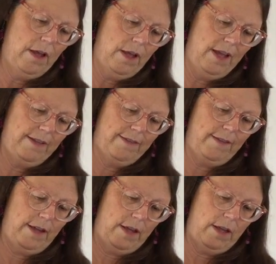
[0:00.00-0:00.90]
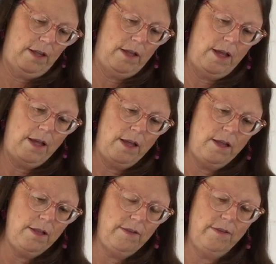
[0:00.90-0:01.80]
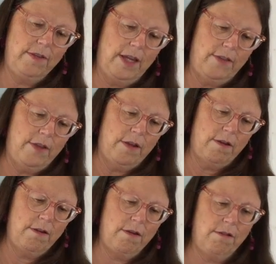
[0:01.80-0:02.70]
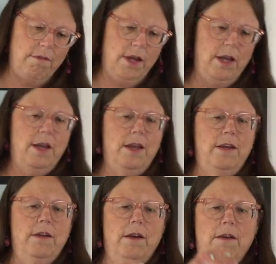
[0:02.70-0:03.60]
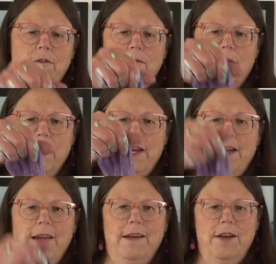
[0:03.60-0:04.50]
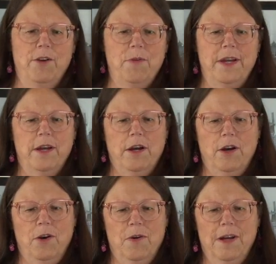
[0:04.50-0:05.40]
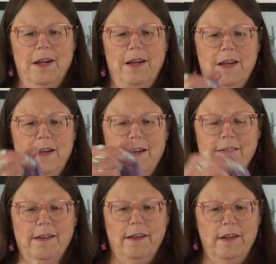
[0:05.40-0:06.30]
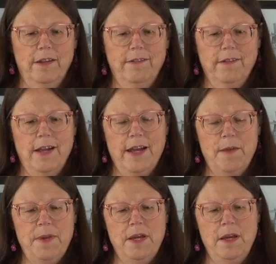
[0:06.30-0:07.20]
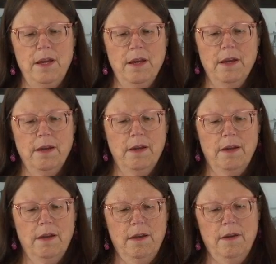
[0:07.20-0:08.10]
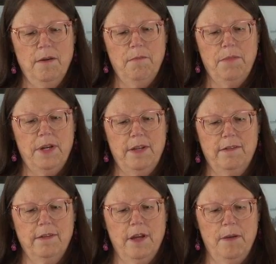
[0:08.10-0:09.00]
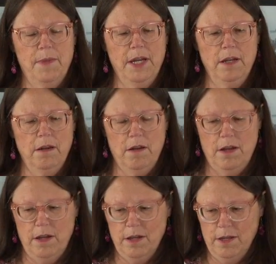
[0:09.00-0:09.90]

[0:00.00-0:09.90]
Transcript: Let's see. This is getting there. All right, here we go. It's a little slimy, but it's coming along.